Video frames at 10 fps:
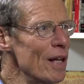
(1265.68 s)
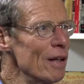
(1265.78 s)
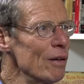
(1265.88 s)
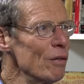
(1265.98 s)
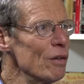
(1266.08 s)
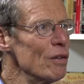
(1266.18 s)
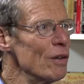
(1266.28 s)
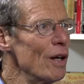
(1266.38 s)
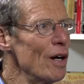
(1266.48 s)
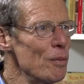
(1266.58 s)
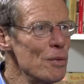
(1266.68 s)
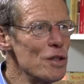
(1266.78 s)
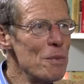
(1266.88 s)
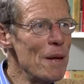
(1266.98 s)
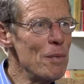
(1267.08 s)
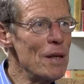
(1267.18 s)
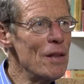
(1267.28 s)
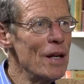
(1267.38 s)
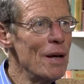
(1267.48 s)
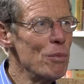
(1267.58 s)
then to help this baby
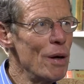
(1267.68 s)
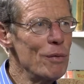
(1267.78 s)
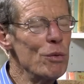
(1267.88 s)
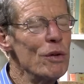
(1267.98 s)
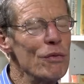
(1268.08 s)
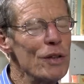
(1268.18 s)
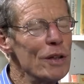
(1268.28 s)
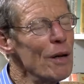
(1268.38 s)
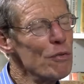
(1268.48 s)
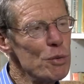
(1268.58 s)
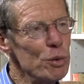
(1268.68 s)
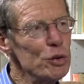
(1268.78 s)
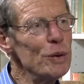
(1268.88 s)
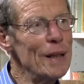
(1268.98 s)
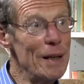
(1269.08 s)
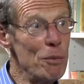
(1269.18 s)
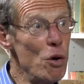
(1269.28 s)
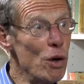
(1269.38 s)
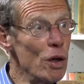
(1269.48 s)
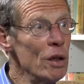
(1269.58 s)
that I probably wouldn't feel comfortable doing
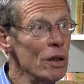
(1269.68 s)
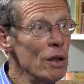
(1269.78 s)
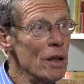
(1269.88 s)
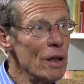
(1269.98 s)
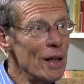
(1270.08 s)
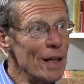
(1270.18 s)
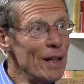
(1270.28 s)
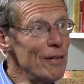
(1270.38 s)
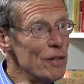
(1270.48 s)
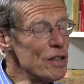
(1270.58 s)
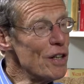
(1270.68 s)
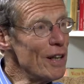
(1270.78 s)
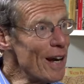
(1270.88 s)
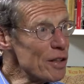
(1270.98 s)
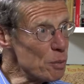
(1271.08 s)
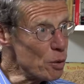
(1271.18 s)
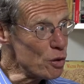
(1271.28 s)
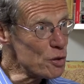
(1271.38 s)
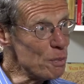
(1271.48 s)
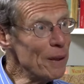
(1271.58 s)
anymore, and I'd leave it to the
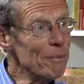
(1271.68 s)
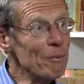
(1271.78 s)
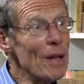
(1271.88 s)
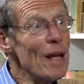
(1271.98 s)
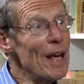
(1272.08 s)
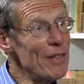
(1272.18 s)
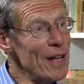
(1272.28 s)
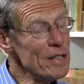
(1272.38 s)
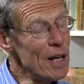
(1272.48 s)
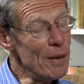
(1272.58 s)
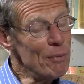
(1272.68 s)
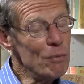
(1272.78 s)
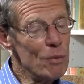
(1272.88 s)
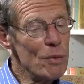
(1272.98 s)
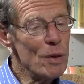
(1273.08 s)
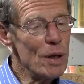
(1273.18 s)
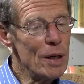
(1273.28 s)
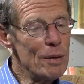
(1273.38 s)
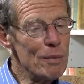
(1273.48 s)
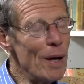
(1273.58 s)
experts. But at that time,
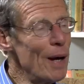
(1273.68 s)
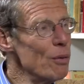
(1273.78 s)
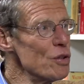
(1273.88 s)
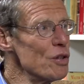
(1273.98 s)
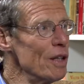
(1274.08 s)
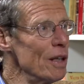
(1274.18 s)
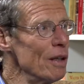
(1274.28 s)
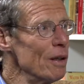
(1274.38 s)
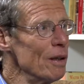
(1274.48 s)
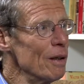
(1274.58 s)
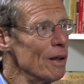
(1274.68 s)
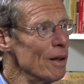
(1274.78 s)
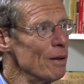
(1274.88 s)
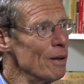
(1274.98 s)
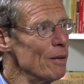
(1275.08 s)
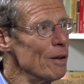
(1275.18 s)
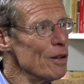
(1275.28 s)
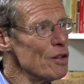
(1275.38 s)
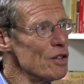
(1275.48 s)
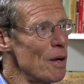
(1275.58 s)
um, I was the uh,
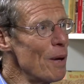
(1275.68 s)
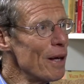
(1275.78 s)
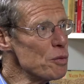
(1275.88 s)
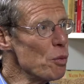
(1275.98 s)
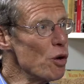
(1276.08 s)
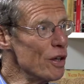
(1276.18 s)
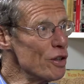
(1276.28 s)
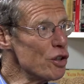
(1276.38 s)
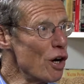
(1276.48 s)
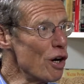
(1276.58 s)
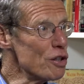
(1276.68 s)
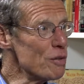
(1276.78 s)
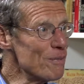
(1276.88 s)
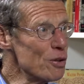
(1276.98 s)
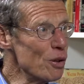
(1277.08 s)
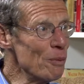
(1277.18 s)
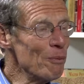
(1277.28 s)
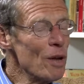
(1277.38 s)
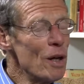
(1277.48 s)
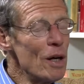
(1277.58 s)
sub expert in charge. So,
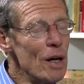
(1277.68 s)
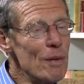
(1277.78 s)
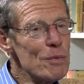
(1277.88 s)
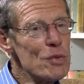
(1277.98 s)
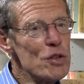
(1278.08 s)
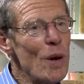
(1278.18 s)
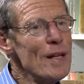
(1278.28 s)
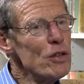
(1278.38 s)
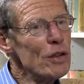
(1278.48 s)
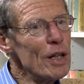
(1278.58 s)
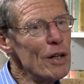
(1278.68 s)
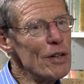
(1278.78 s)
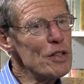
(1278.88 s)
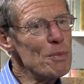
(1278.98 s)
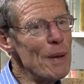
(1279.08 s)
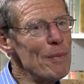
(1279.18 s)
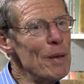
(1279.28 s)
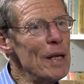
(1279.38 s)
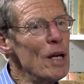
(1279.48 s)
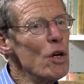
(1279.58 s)
um, so I took care of this
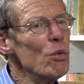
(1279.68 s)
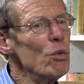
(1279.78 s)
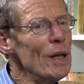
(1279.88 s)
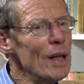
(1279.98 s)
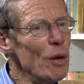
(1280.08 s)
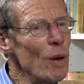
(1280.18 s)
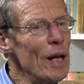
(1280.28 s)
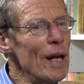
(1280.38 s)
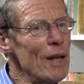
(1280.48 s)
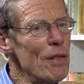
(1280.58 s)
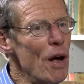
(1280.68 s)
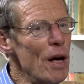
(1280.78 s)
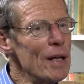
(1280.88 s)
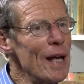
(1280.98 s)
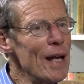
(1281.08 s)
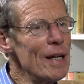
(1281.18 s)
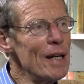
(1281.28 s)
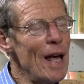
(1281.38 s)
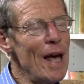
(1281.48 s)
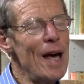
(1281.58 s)
baby really well, I thought.
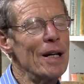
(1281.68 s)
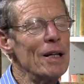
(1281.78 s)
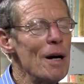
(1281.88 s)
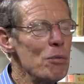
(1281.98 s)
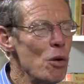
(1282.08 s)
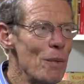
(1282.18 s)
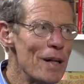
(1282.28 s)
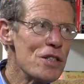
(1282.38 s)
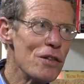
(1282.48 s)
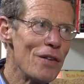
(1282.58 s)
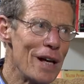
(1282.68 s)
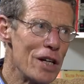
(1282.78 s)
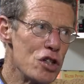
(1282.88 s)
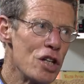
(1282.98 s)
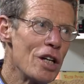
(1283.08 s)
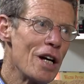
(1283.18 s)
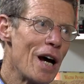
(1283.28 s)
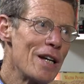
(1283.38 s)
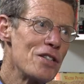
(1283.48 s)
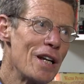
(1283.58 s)
And at a couple months of age,
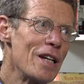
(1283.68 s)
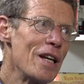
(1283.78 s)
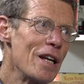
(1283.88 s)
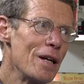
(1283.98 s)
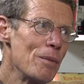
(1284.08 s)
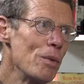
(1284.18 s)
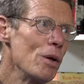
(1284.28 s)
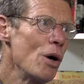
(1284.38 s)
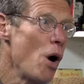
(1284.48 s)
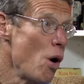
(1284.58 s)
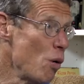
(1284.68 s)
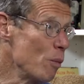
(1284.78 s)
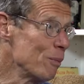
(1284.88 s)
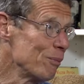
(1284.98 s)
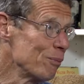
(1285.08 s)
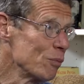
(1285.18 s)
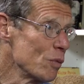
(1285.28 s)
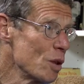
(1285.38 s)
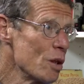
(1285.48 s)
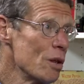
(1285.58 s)
I sent him home,
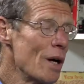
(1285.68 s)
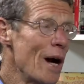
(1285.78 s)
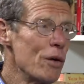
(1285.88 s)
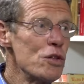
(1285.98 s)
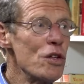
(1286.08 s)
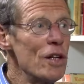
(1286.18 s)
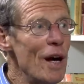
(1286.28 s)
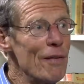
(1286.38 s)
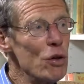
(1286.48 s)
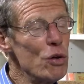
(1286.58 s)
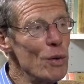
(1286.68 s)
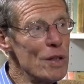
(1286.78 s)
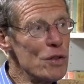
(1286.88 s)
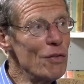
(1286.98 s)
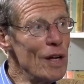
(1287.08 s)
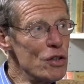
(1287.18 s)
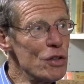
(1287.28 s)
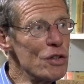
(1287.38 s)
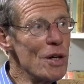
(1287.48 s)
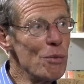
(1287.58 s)
out to the Navajo
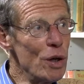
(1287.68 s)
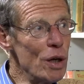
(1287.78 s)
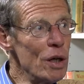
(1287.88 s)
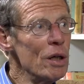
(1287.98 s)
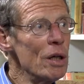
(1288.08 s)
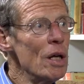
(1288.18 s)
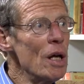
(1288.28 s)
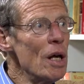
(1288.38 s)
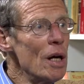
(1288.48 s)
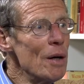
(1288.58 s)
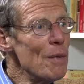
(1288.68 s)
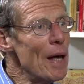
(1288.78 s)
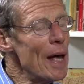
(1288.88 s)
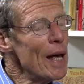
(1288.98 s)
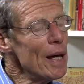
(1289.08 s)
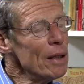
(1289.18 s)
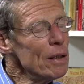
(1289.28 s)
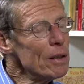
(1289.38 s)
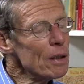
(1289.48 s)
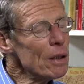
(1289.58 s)
reservation somewhere, um,
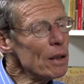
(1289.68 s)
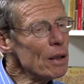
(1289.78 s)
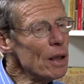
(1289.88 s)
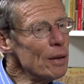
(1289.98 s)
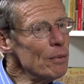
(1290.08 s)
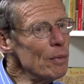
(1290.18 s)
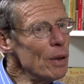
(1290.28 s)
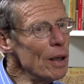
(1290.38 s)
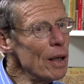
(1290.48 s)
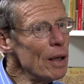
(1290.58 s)
and um,